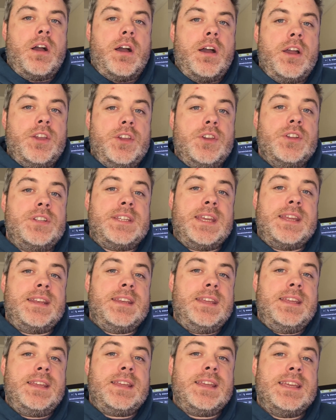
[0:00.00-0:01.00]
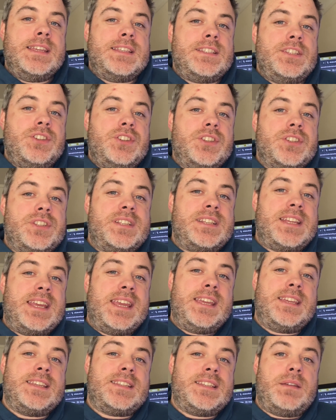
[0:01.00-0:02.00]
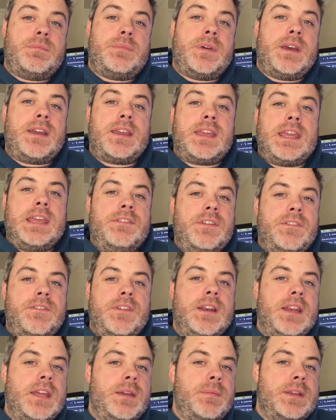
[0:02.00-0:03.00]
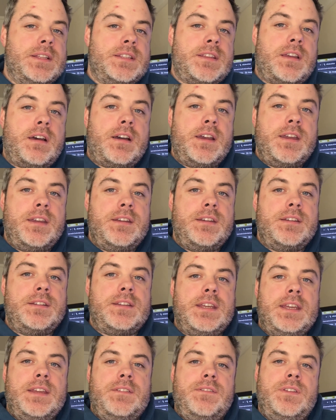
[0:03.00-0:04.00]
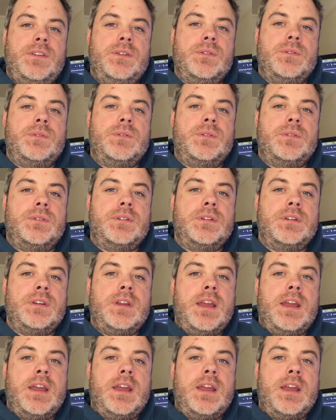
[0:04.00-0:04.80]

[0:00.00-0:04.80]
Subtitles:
A good technique is to just take a step back. If you're feeling a bit tired, if you're